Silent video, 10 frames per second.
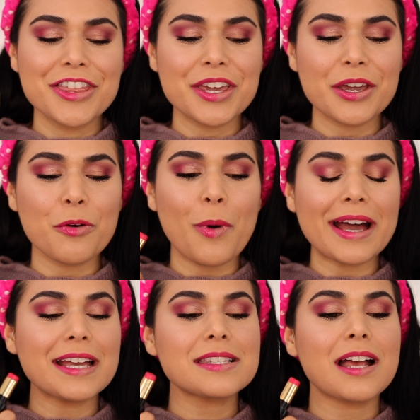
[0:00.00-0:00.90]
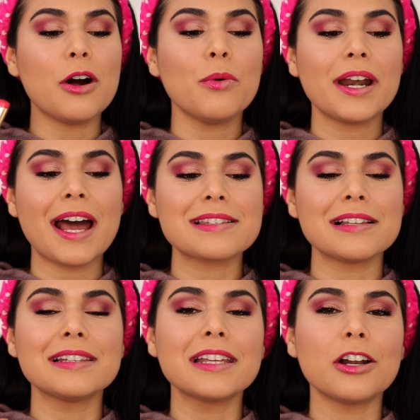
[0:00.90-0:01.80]
the YSL one has
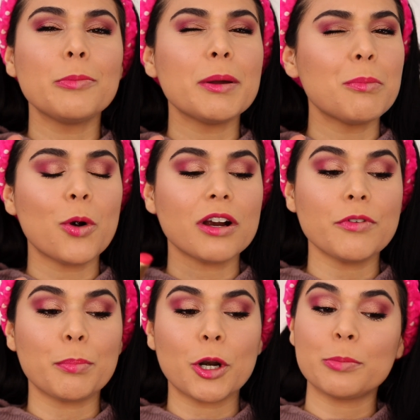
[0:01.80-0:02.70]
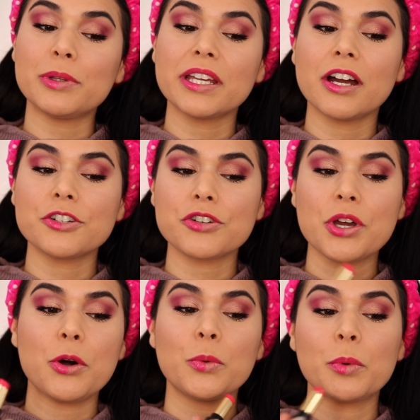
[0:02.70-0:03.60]
a little bit more of a purpley
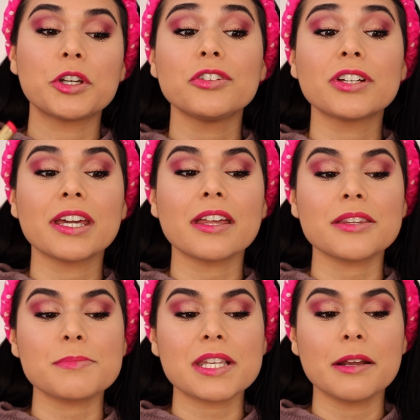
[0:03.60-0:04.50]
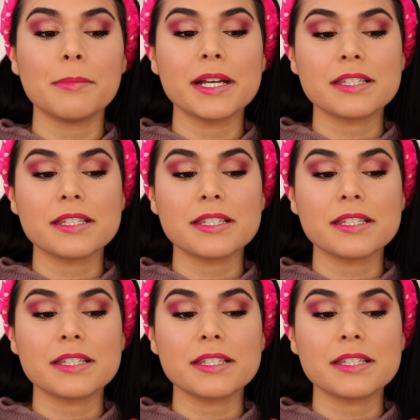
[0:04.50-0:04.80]
undertone when you're looking at them side by